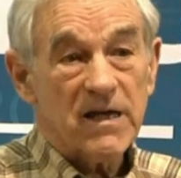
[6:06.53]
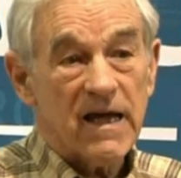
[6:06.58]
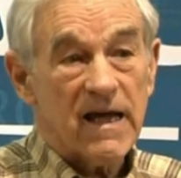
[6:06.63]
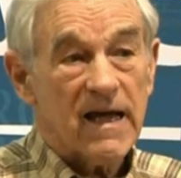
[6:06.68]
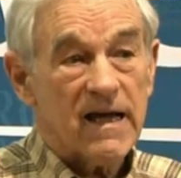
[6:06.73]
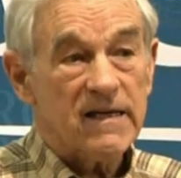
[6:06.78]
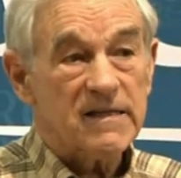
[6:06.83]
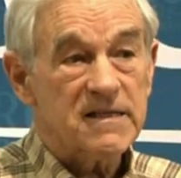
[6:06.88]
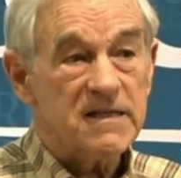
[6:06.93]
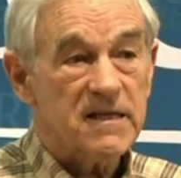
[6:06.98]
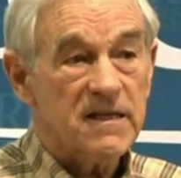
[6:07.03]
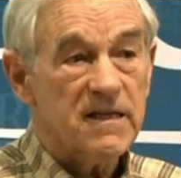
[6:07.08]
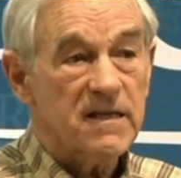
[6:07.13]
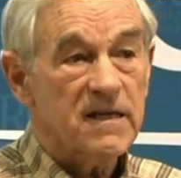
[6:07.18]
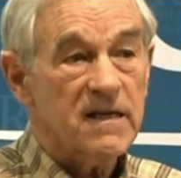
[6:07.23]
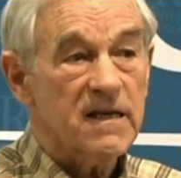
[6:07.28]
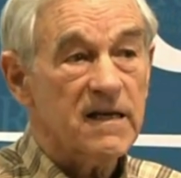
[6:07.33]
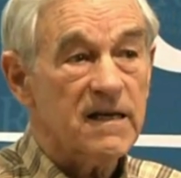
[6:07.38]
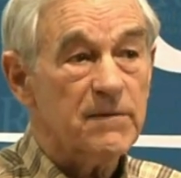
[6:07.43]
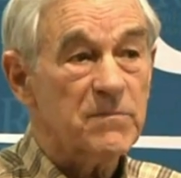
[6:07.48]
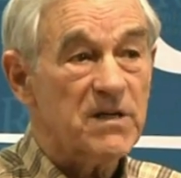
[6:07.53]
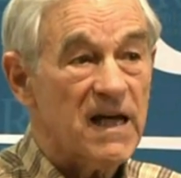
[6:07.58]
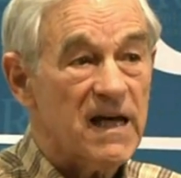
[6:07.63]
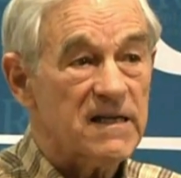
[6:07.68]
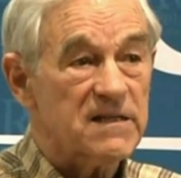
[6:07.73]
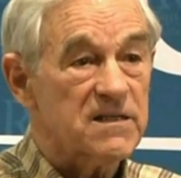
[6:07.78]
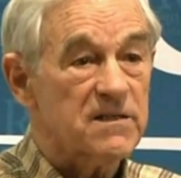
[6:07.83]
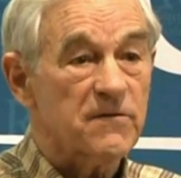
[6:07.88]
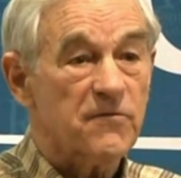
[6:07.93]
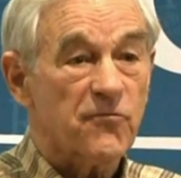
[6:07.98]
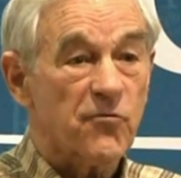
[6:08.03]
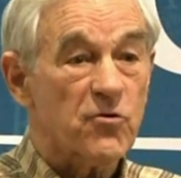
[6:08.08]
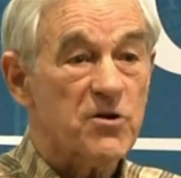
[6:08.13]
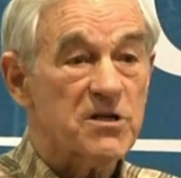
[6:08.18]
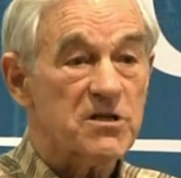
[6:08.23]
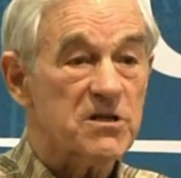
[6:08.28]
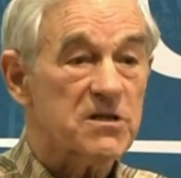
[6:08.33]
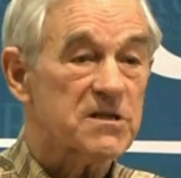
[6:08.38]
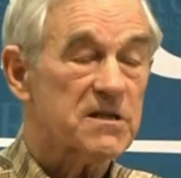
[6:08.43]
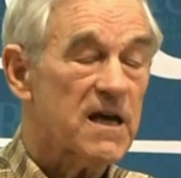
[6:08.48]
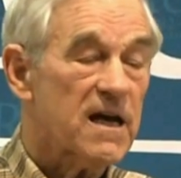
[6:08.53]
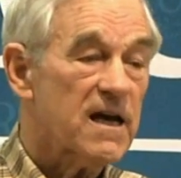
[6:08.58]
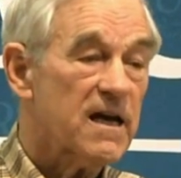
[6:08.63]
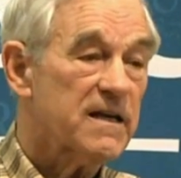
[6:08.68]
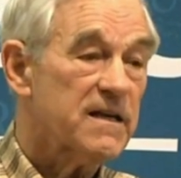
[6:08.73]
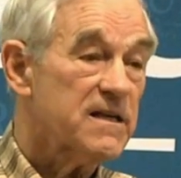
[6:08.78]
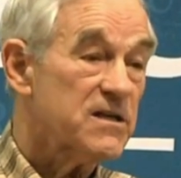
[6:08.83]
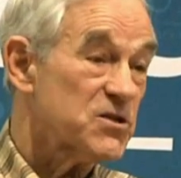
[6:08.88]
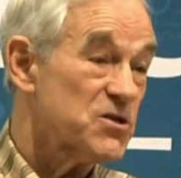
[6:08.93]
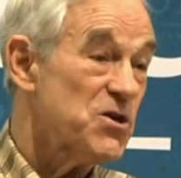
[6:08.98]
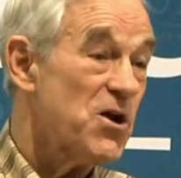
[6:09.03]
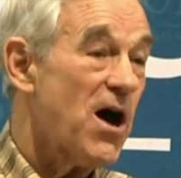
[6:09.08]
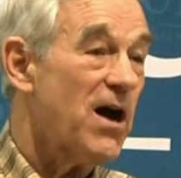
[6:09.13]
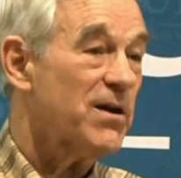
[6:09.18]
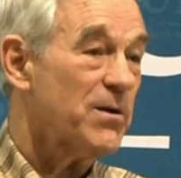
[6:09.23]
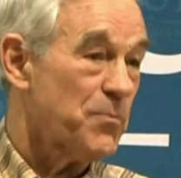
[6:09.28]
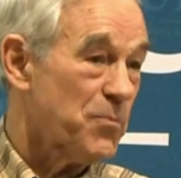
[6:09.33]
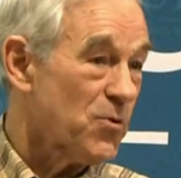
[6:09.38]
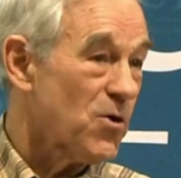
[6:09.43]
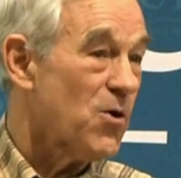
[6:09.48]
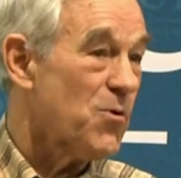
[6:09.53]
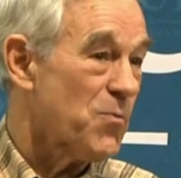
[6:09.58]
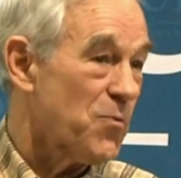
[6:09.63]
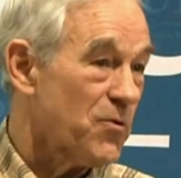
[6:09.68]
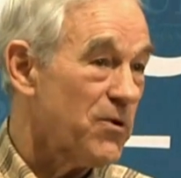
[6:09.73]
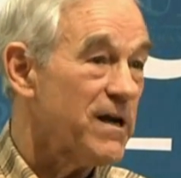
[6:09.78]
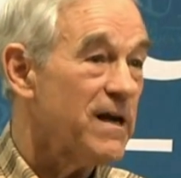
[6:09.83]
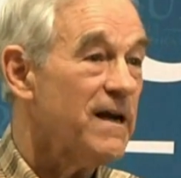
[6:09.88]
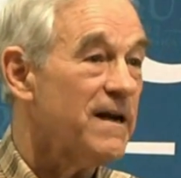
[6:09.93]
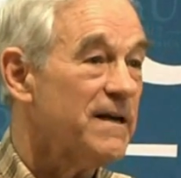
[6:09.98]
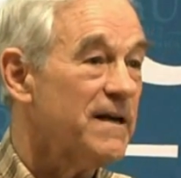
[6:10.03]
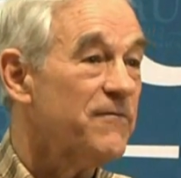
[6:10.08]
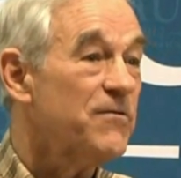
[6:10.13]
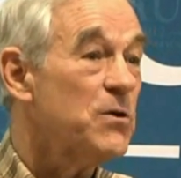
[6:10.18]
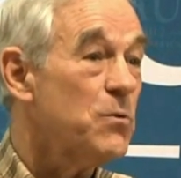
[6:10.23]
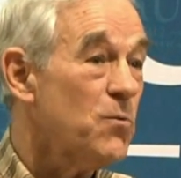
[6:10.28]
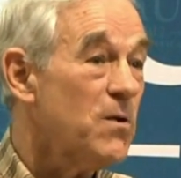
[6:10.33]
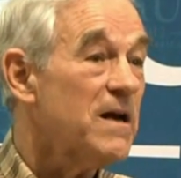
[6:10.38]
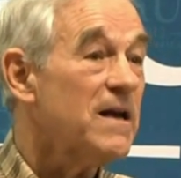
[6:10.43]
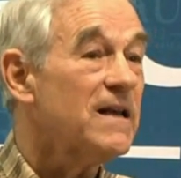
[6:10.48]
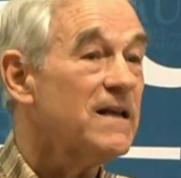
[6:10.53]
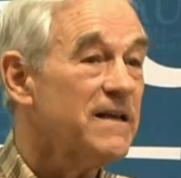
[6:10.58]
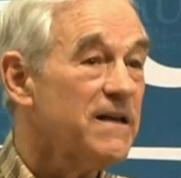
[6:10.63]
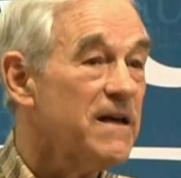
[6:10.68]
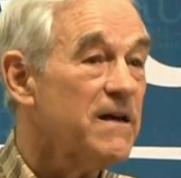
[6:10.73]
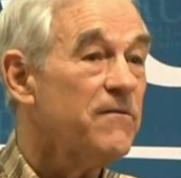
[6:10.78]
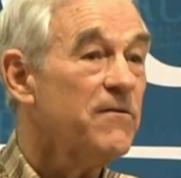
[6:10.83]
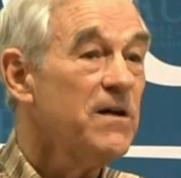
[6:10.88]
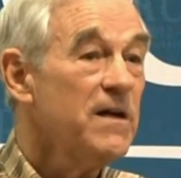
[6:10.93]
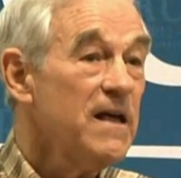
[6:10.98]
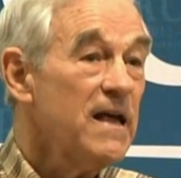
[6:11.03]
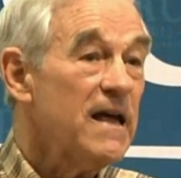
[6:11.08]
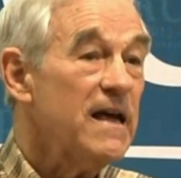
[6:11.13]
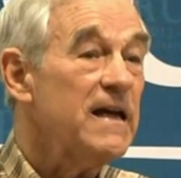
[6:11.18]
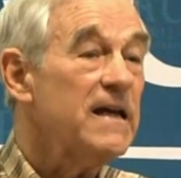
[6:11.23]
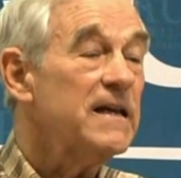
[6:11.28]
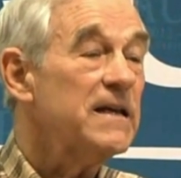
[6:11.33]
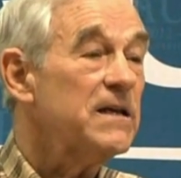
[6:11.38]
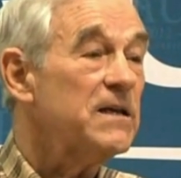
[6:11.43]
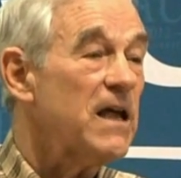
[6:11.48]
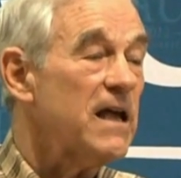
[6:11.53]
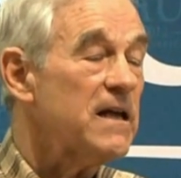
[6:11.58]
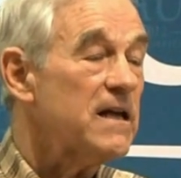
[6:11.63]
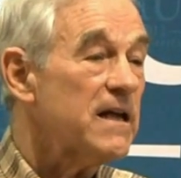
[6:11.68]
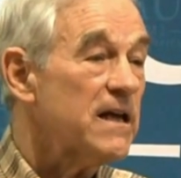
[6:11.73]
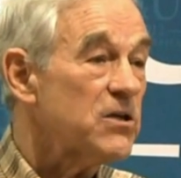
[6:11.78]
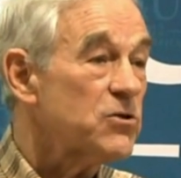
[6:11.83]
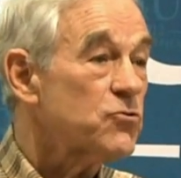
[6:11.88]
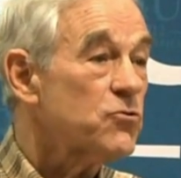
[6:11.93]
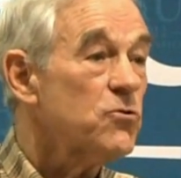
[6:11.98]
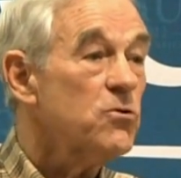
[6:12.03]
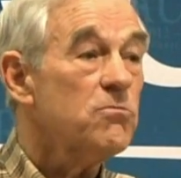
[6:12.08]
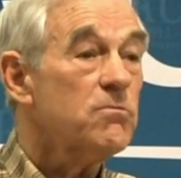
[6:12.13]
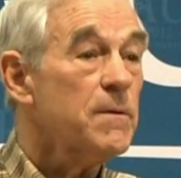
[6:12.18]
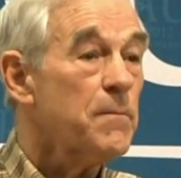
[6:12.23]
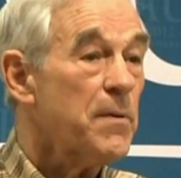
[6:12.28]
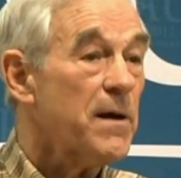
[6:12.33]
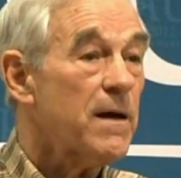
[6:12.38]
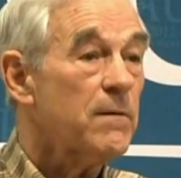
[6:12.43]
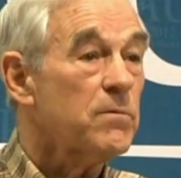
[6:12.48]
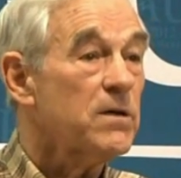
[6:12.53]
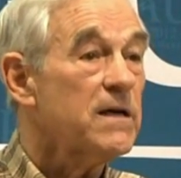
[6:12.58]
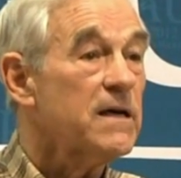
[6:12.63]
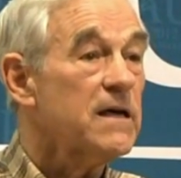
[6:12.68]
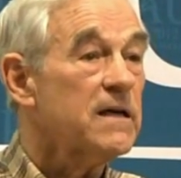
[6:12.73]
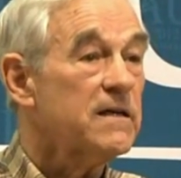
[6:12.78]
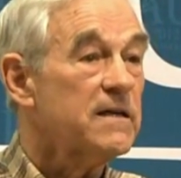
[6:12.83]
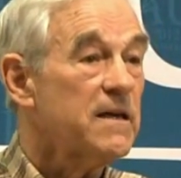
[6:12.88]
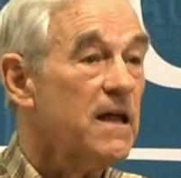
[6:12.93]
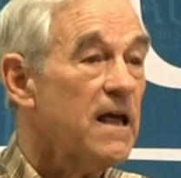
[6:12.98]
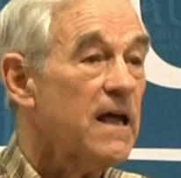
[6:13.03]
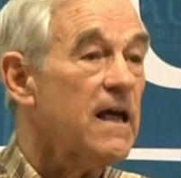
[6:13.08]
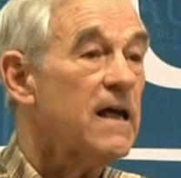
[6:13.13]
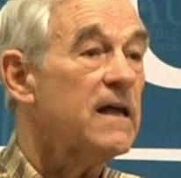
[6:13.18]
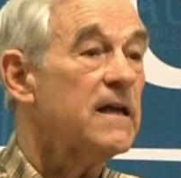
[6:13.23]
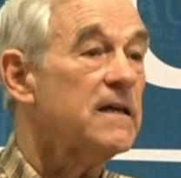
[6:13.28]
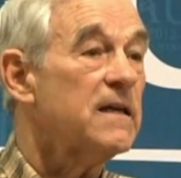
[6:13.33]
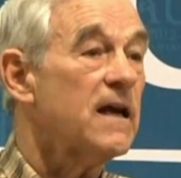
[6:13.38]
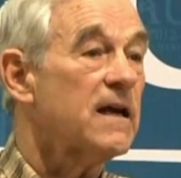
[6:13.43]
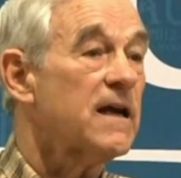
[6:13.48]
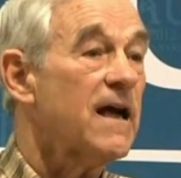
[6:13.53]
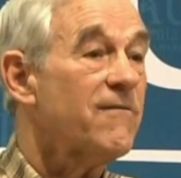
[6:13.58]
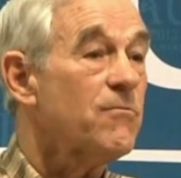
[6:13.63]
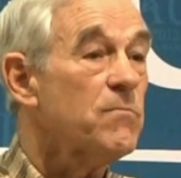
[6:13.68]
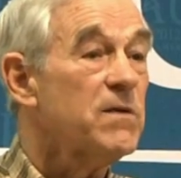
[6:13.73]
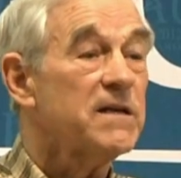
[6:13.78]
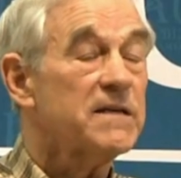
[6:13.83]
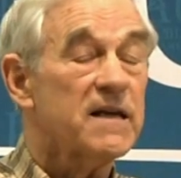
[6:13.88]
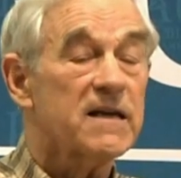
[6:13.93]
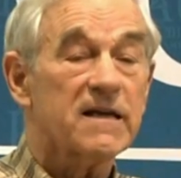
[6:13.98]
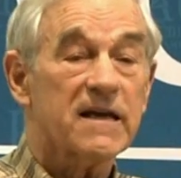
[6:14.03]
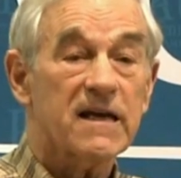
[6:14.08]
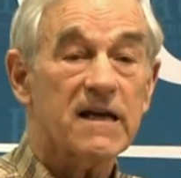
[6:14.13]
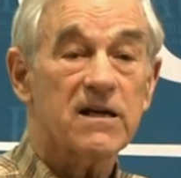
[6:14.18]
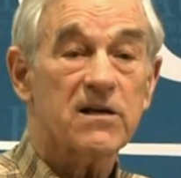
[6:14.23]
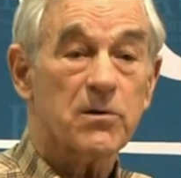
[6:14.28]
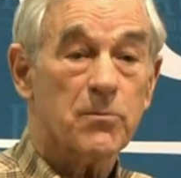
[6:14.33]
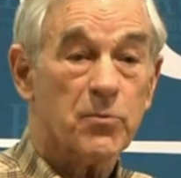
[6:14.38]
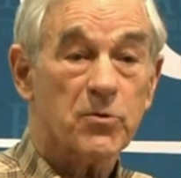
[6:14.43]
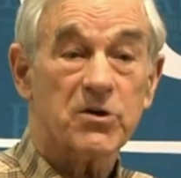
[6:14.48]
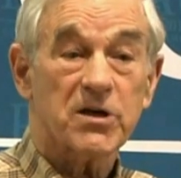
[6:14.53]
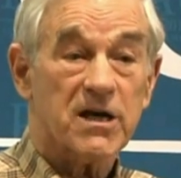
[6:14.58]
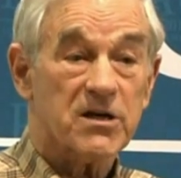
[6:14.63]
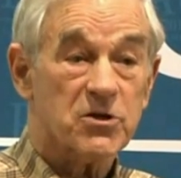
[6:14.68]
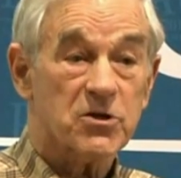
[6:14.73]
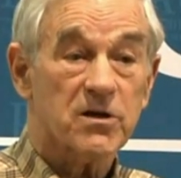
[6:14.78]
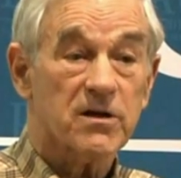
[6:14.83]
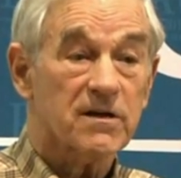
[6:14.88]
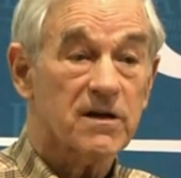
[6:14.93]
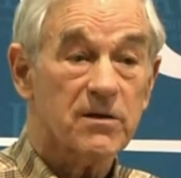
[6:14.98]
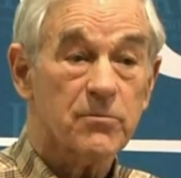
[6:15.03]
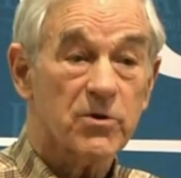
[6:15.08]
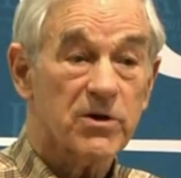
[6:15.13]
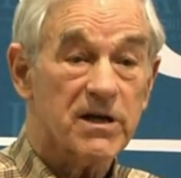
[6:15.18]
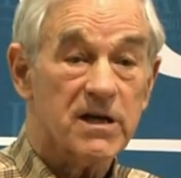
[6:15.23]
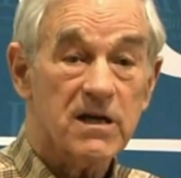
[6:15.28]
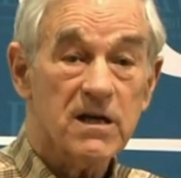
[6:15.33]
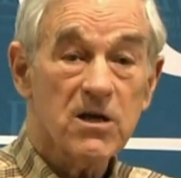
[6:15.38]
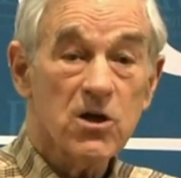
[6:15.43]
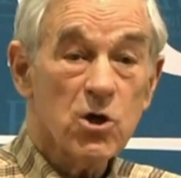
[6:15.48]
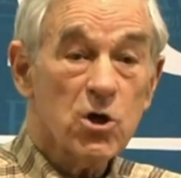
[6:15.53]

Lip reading: tax in a free society is not appropriate. If you want to live in a true republic and a government dedicated to protection of liberty,